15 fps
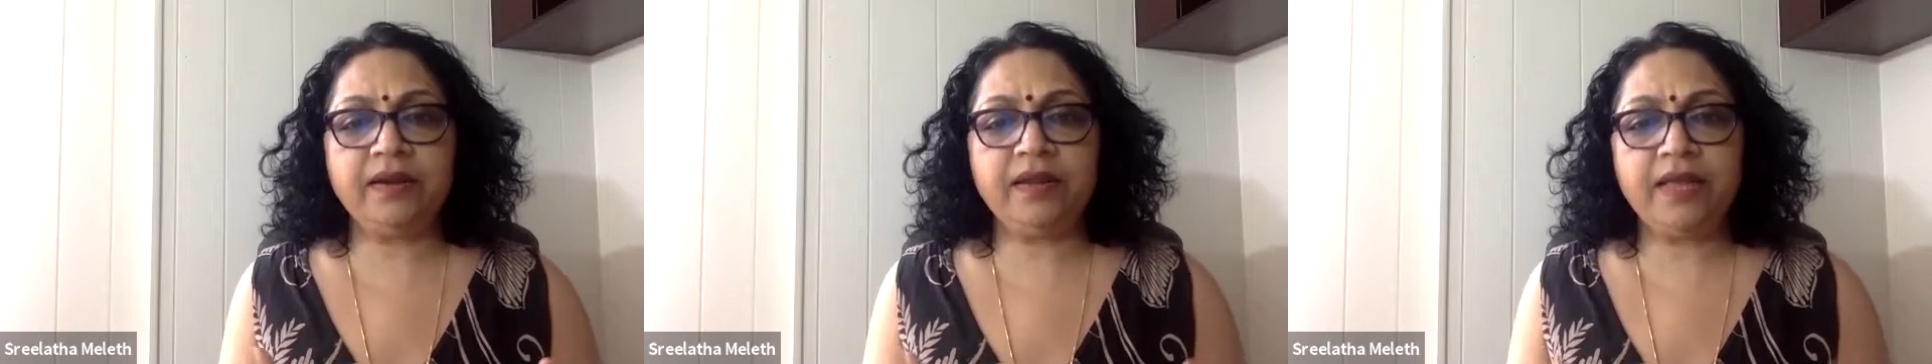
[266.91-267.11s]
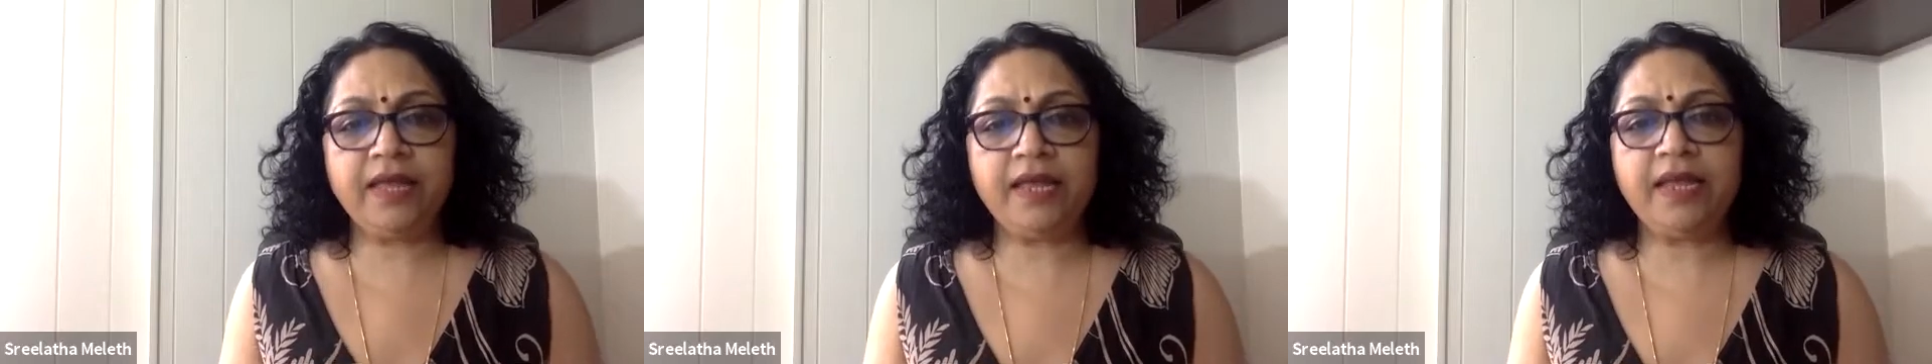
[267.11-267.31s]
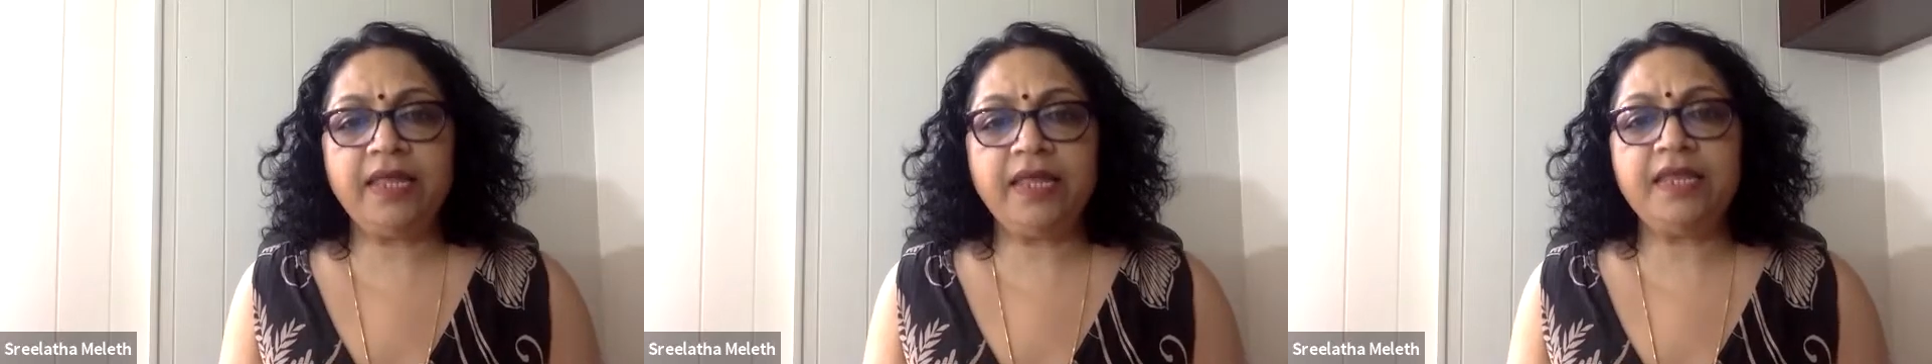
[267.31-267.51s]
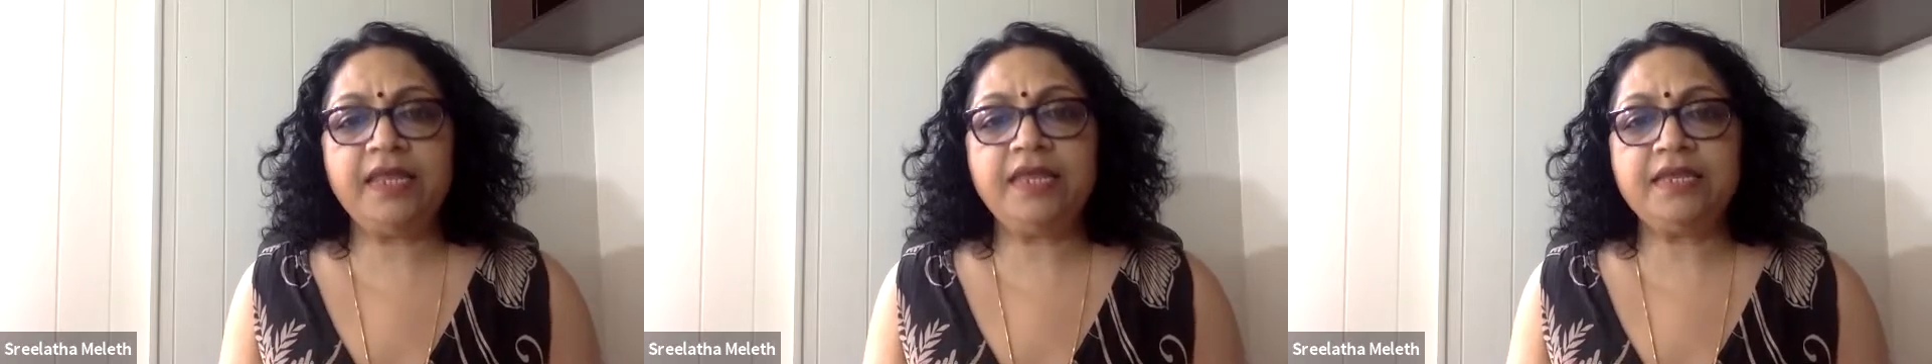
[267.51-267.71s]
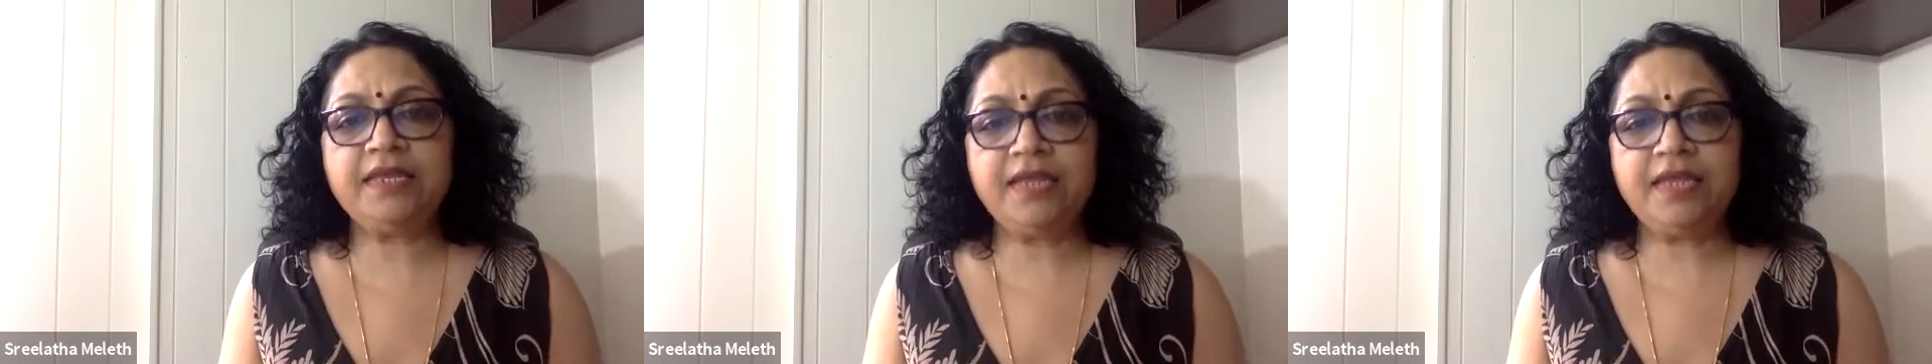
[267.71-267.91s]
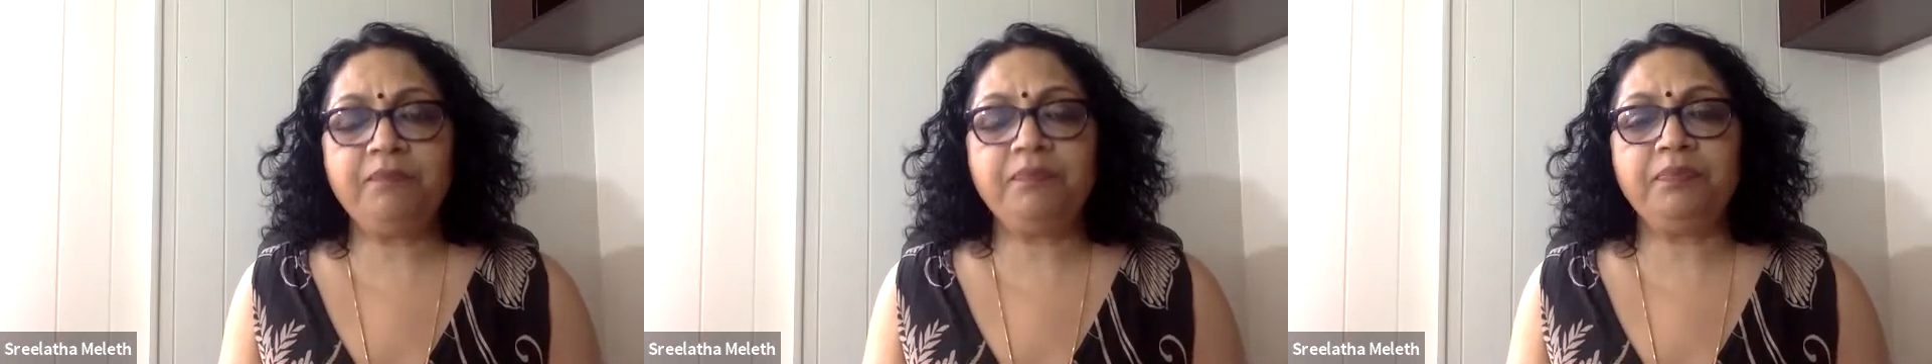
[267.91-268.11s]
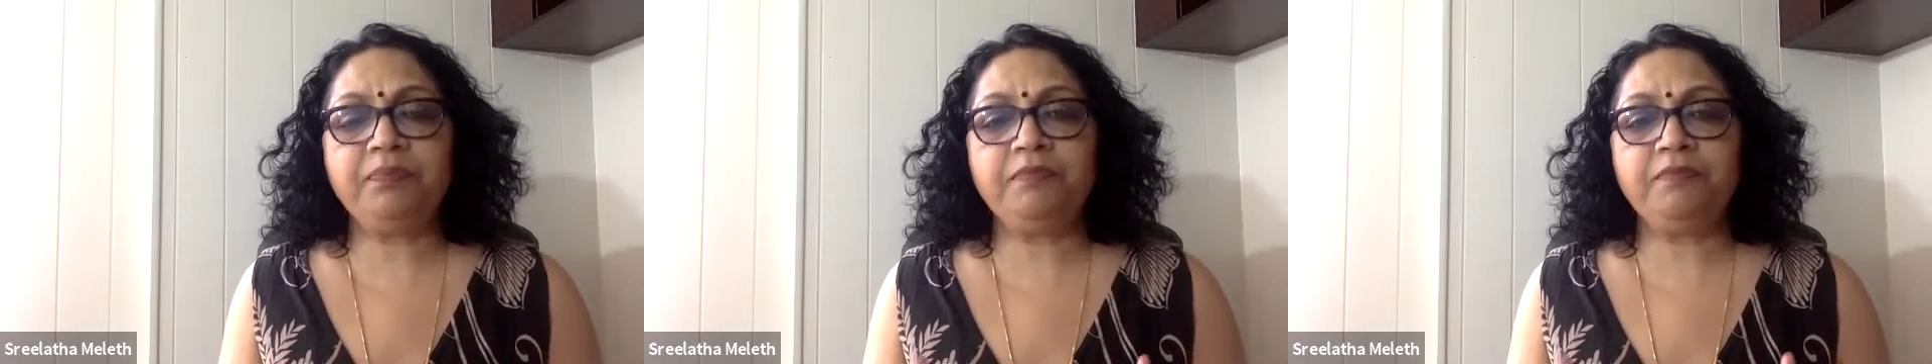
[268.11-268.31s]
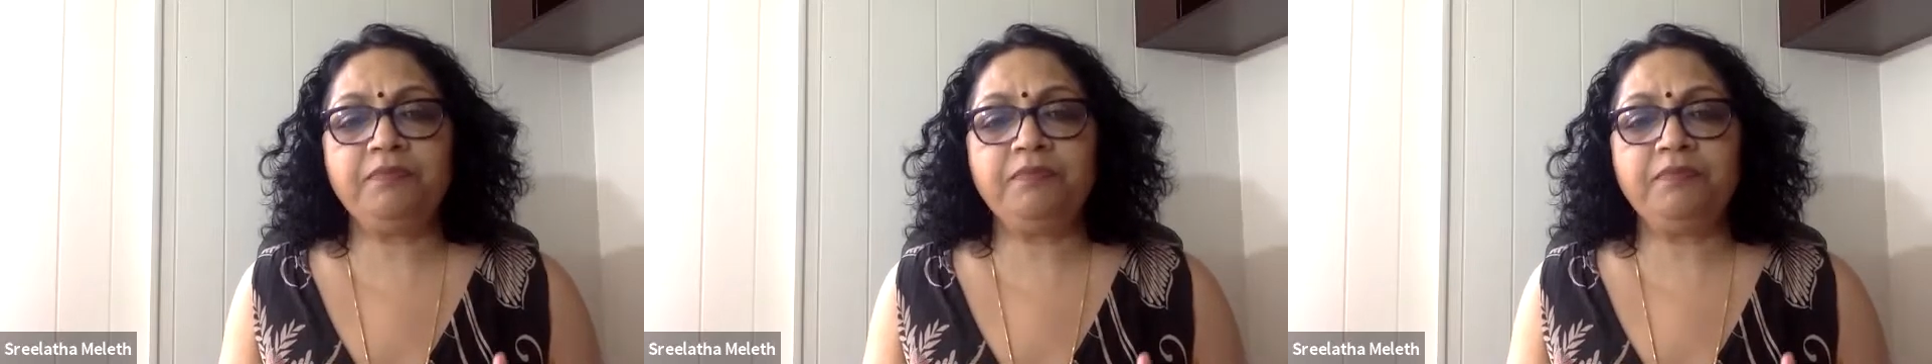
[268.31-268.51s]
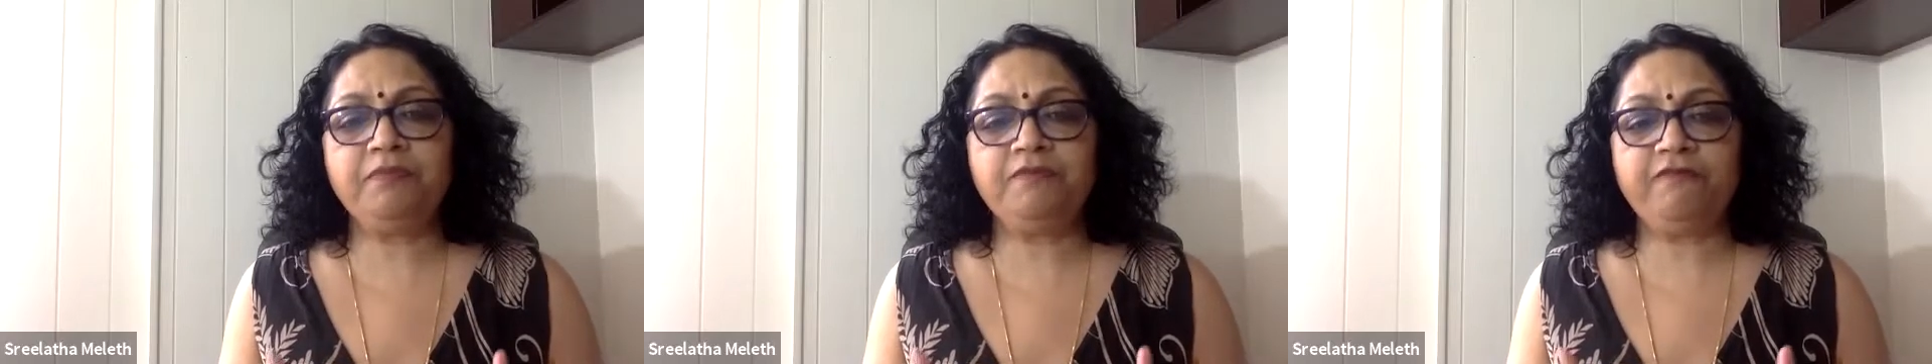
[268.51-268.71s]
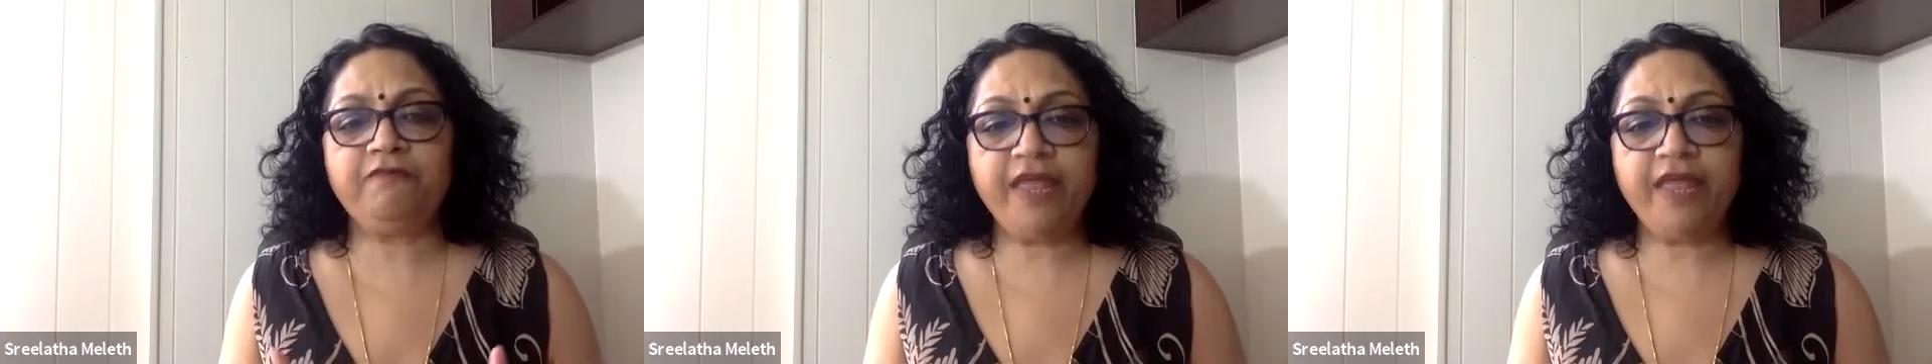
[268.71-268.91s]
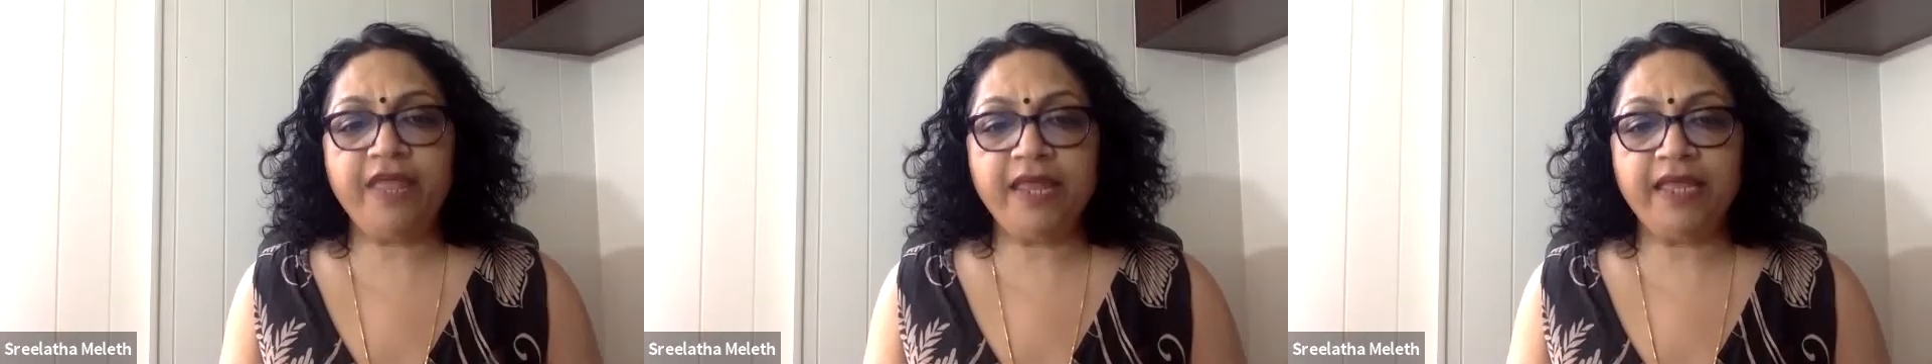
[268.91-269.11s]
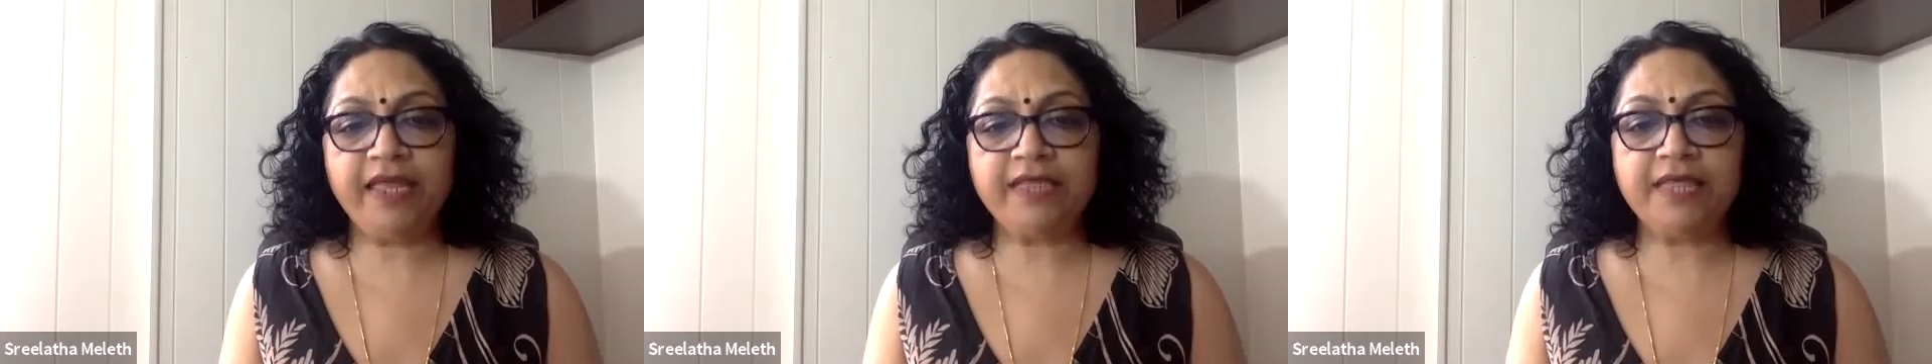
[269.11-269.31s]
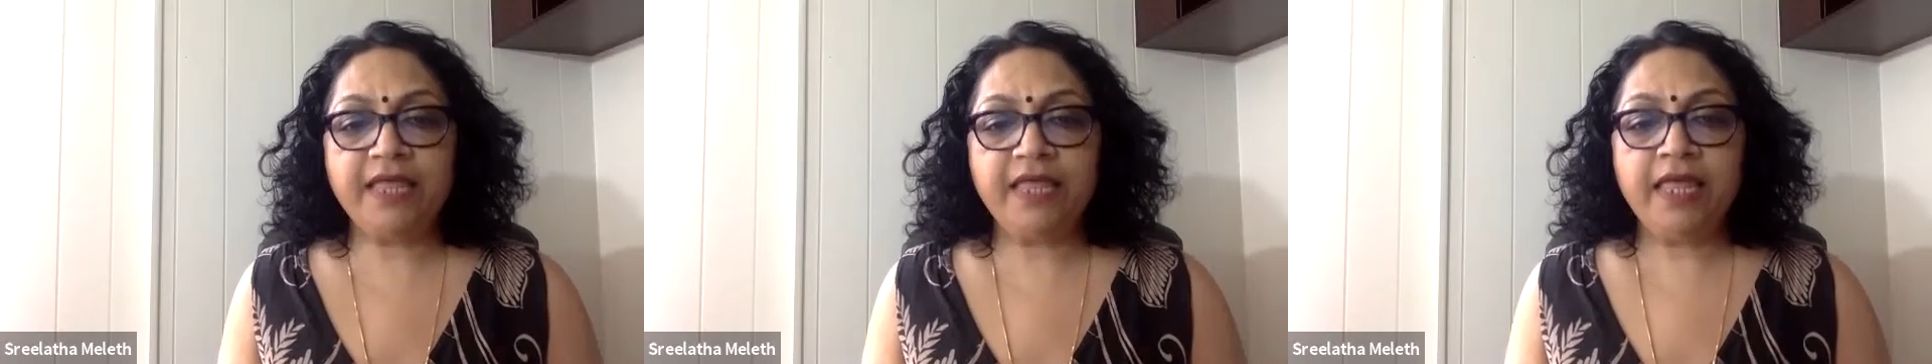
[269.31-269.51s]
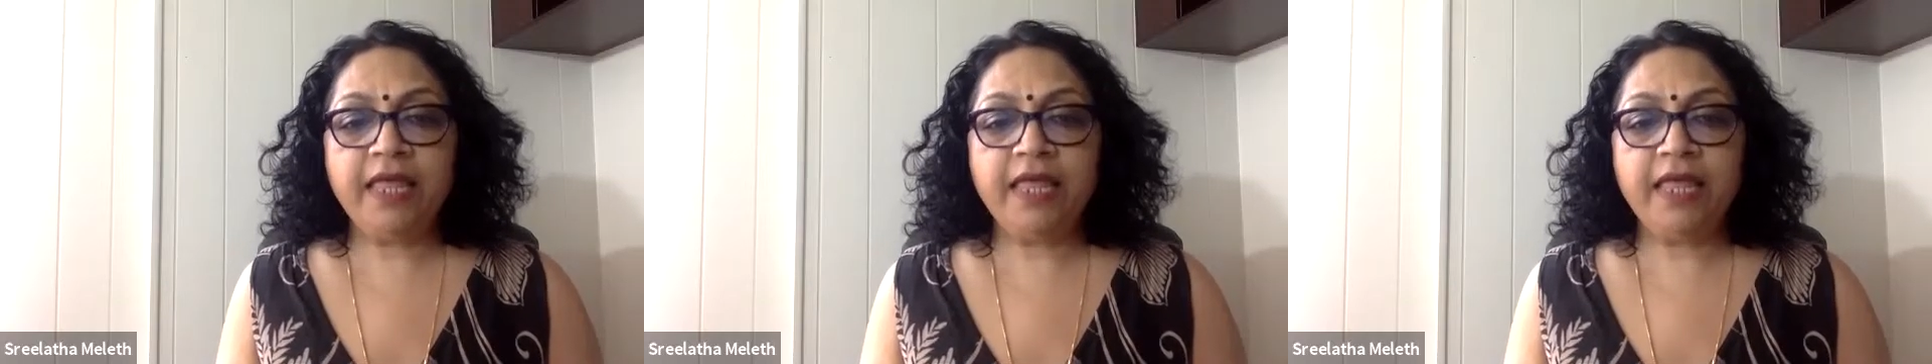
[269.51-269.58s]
really deep feelings.